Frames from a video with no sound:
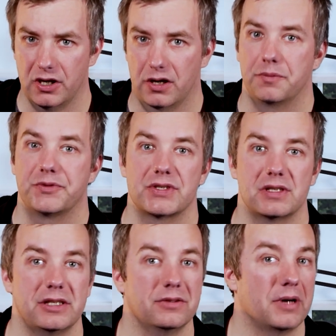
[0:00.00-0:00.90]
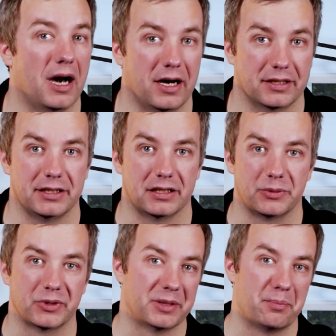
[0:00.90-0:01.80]
Obviously, you are dealing
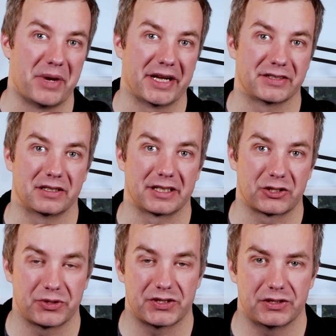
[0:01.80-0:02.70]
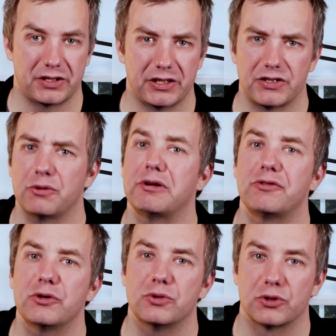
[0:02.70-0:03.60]
with the mains electricity, so if
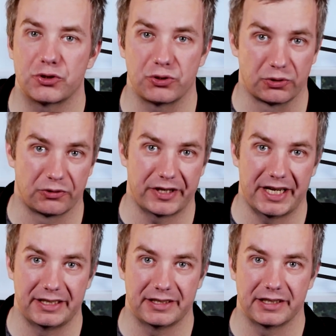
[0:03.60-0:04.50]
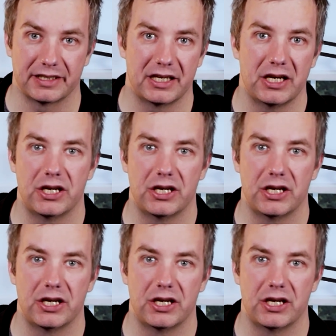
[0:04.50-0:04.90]
you're not sure of anything,